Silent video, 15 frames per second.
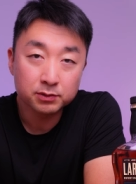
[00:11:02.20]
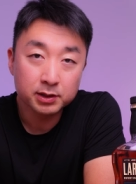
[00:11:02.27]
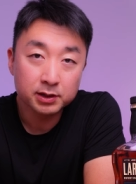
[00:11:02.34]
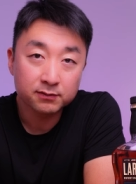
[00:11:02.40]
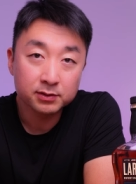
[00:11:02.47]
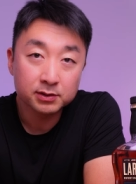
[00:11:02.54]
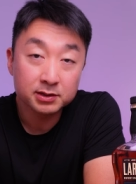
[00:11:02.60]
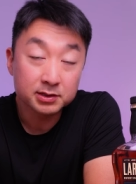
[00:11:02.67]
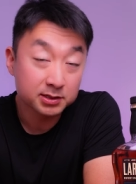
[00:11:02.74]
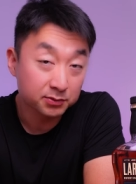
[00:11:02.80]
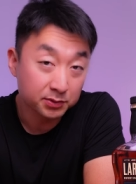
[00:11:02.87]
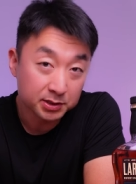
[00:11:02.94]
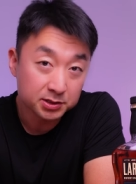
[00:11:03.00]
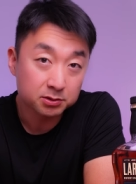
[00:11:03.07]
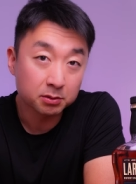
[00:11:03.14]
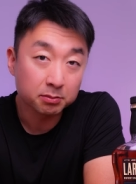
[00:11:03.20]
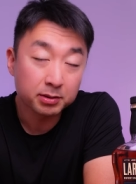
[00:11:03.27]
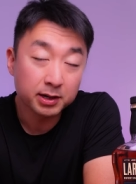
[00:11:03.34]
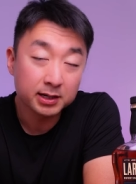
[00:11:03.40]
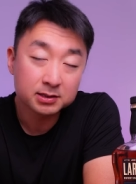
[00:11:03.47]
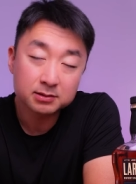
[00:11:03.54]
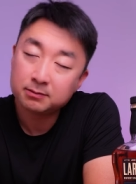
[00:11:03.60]
or whatever, it's a reasonable
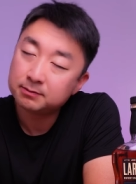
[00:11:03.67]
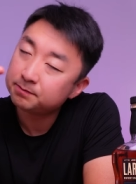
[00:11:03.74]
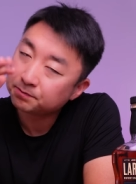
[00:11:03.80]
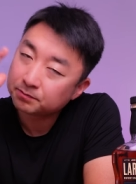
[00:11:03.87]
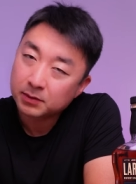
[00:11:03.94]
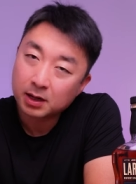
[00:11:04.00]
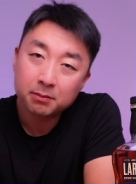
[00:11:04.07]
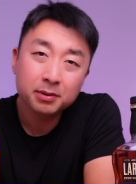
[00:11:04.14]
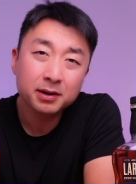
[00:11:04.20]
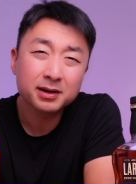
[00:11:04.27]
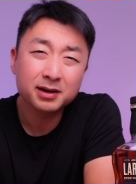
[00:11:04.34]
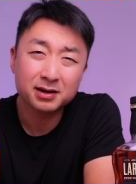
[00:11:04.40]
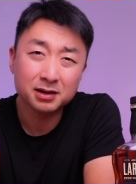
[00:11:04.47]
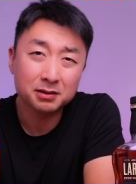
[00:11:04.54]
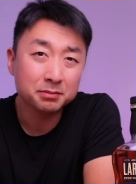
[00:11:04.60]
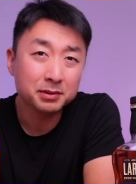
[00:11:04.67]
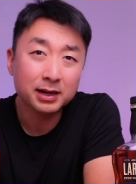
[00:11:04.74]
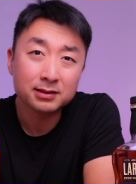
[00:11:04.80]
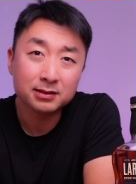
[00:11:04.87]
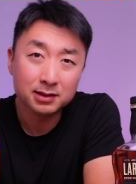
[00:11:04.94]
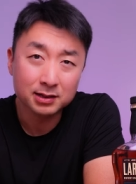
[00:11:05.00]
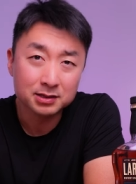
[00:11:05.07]
price, pick it up.
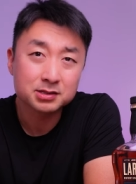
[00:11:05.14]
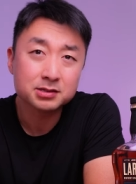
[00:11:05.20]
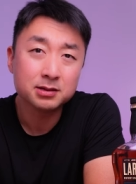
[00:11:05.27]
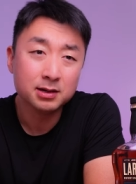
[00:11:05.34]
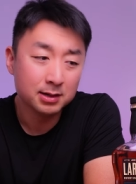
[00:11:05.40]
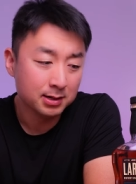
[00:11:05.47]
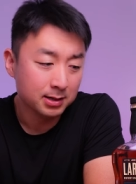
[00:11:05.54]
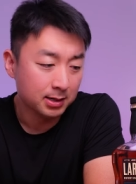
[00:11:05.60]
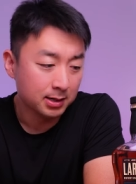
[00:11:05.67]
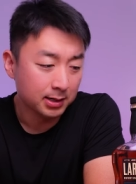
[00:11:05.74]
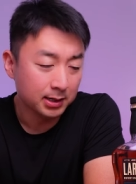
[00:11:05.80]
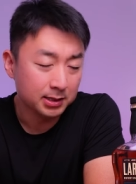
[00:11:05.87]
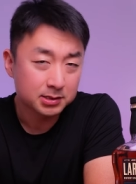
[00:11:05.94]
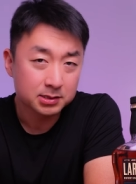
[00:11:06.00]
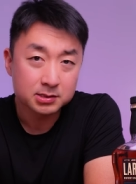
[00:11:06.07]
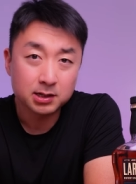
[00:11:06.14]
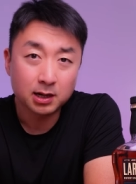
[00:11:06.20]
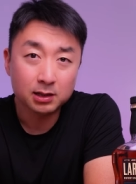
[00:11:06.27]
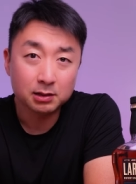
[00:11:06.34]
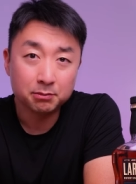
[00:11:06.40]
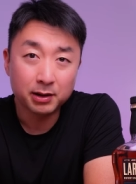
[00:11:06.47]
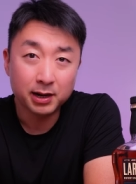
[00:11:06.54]
I think it's it's a
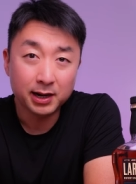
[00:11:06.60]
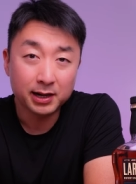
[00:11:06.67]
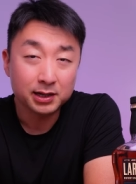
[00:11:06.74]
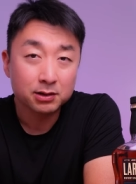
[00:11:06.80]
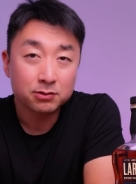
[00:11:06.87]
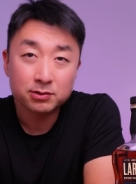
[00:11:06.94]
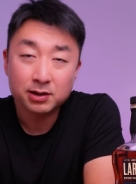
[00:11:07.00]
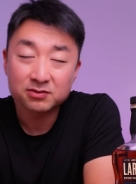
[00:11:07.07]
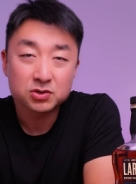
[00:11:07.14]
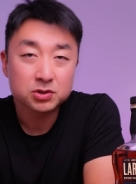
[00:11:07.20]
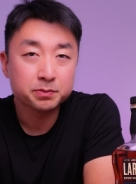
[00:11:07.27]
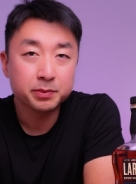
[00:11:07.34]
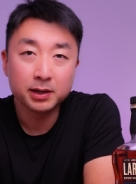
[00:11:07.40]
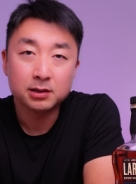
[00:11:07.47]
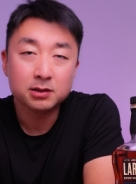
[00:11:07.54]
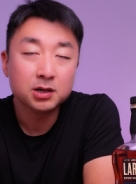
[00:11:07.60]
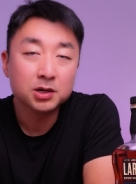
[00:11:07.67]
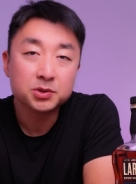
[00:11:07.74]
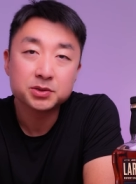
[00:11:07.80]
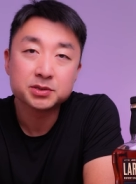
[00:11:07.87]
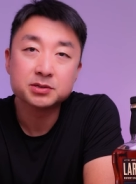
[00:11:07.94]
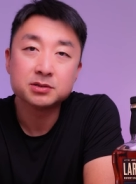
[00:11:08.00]
solid buy. You don't have to spend
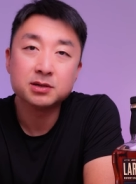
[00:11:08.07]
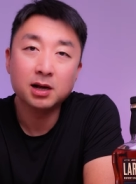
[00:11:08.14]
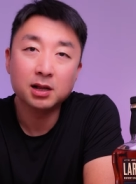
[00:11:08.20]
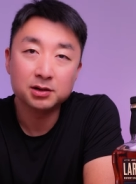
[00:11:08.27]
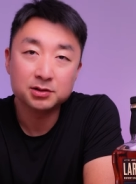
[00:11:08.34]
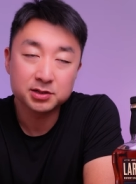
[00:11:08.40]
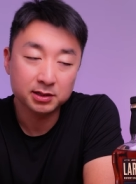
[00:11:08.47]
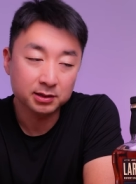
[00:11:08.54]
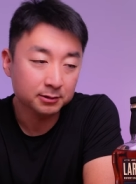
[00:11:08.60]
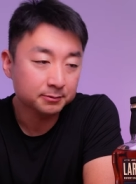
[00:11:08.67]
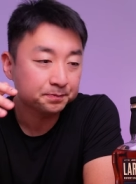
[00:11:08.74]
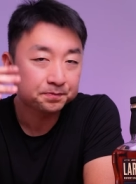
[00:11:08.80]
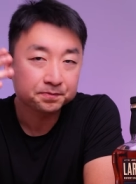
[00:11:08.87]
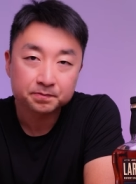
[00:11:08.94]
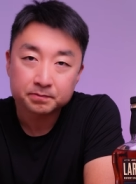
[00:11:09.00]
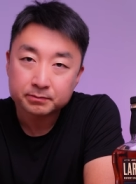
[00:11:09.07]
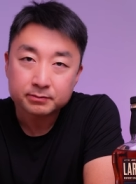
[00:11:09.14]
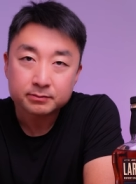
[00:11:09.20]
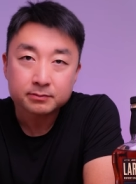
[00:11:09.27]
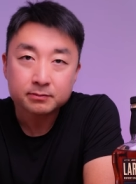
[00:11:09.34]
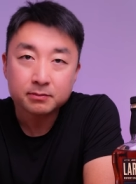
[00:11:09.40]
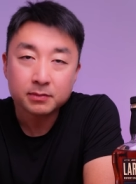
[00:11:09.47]
hundreds of dollars on a,
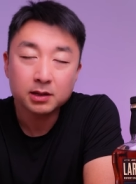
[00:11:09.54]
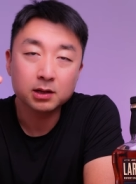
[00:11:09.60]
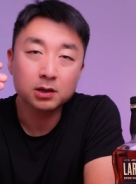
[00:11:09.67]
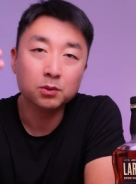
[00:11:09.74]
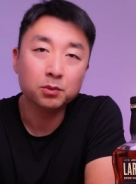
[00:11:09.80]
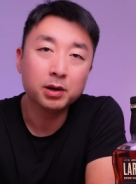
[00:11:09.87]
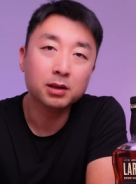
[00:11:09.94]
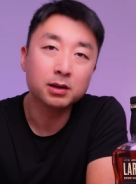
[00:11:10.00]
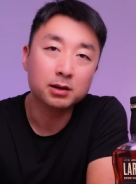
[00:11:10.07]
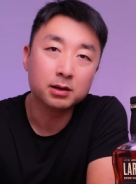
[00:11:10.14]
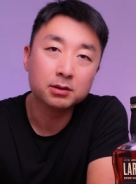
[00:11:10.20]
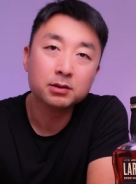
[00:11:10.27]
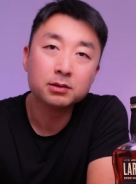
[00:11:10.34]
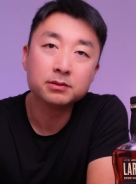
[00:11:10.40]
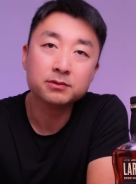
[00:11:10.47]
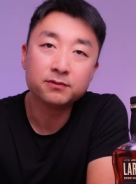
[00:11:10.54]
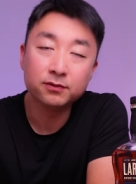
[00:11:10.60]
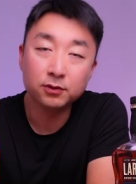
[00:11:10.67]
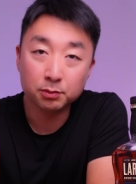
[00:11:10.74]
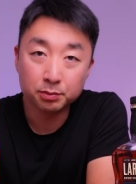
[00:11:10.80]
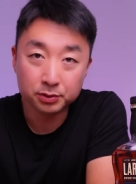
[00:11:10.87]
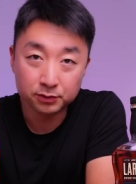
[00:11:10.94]
you know, Weller
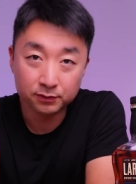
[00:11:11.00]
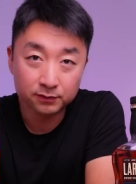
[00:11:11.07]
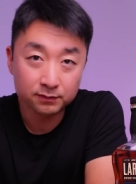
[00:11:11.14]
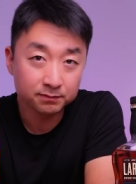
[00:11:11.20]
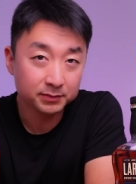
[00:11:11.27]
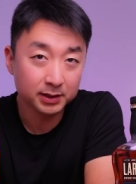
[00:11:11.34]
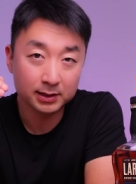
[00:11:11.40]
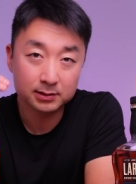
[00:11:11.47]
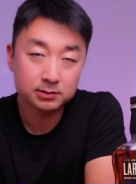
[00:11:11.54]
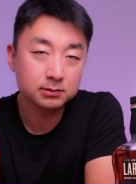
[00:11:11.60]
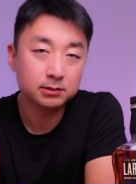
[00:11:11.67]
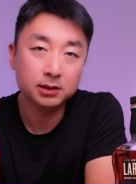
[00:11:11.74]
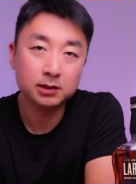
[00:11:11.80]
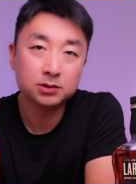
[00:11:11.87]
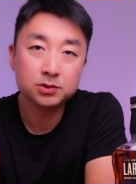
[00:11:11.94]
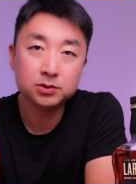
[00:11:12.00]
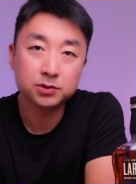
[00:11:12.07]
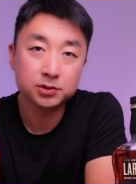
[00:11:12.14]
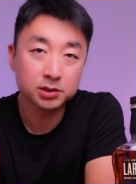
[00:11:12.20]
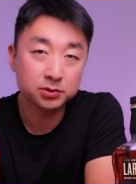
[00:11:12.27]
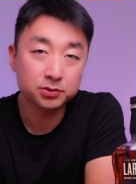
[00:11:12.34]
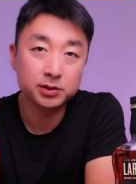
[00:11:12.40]
Full Proof. That's, you know,
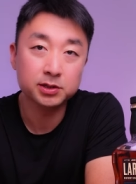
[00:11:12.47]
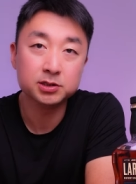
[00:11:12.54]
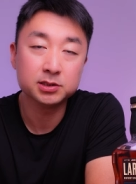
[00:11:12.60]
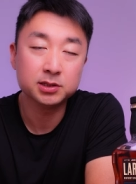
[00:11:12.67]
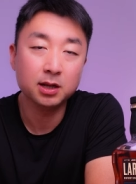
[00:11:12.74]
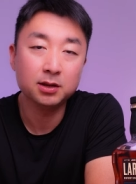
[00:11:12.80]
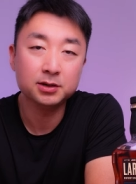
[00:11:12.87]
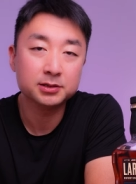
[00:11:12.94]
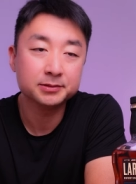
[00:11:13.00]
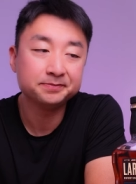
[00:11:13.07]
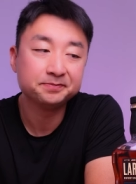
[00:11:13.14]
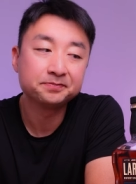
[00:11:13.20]
200 $300.